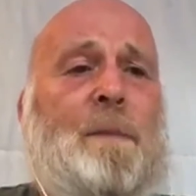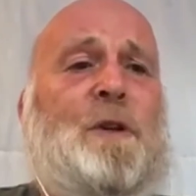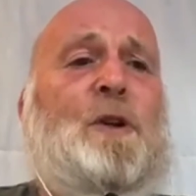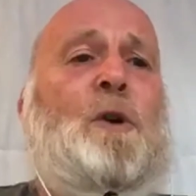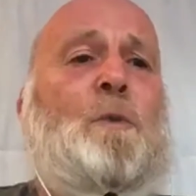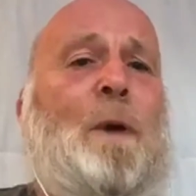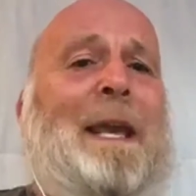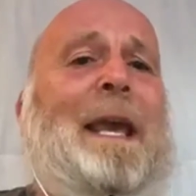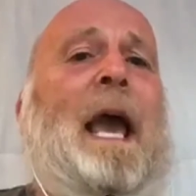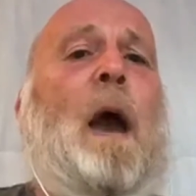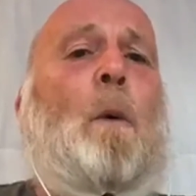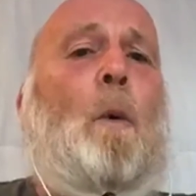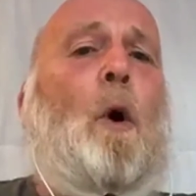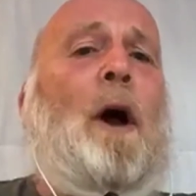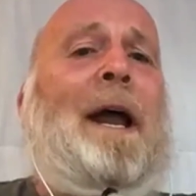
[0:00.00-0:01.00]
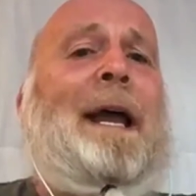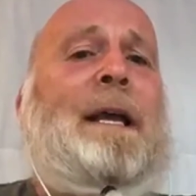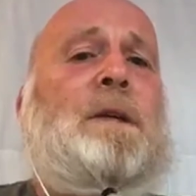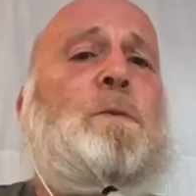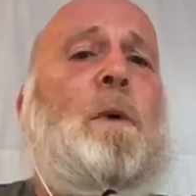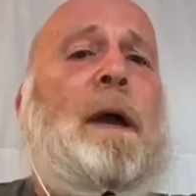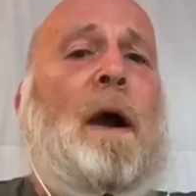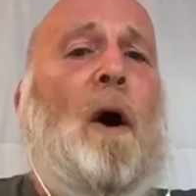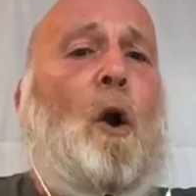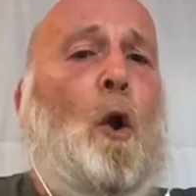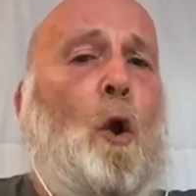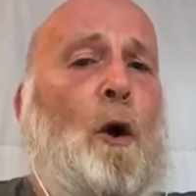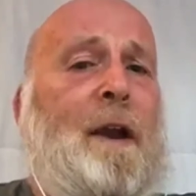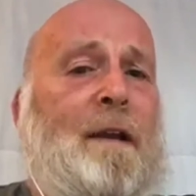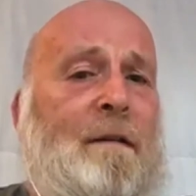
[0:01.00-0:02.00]
Should we get what it is we are
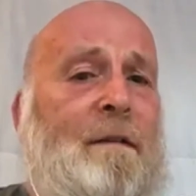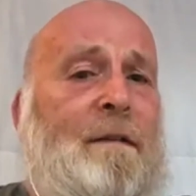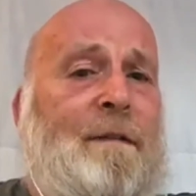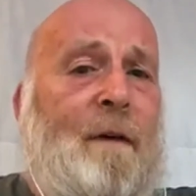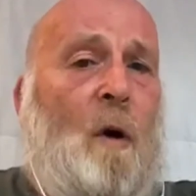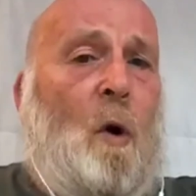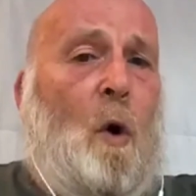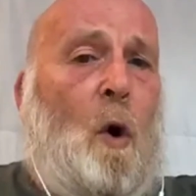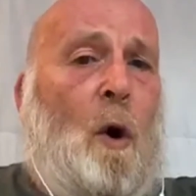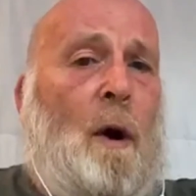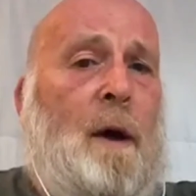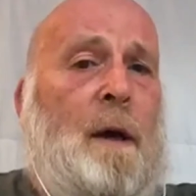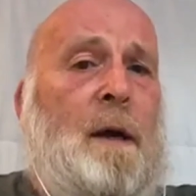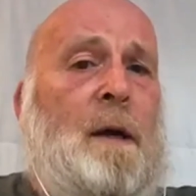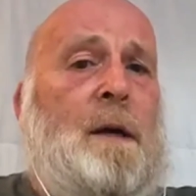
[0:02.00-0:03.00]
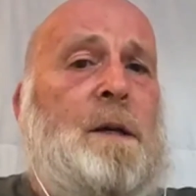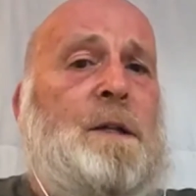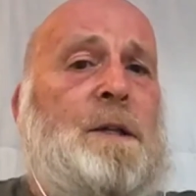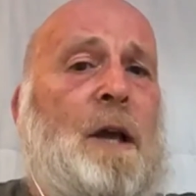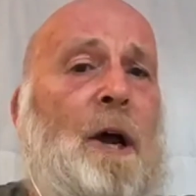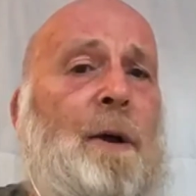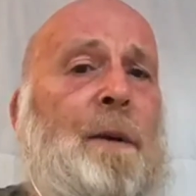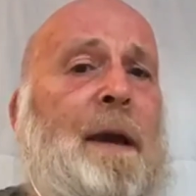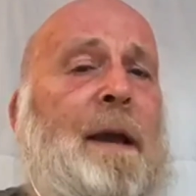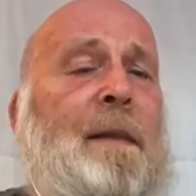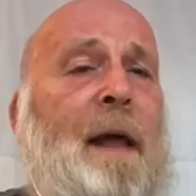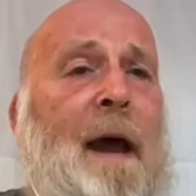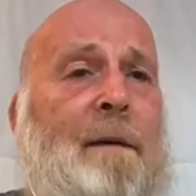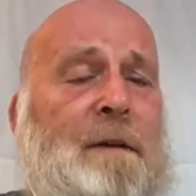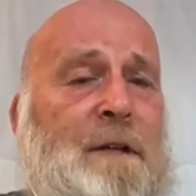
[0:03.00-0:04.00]
looking for? So in
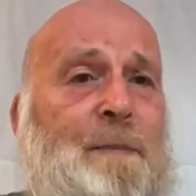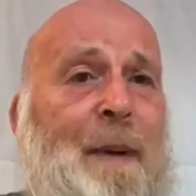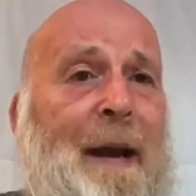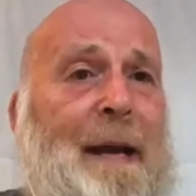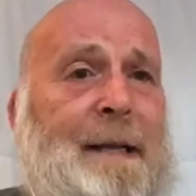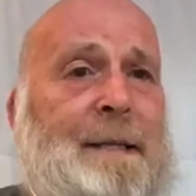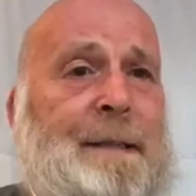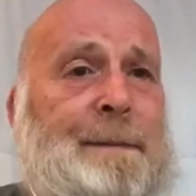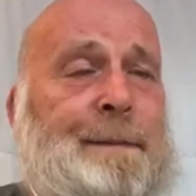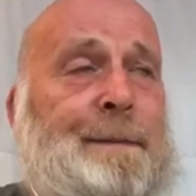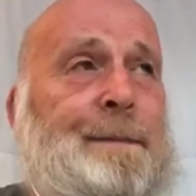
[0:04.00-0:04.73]
that respect,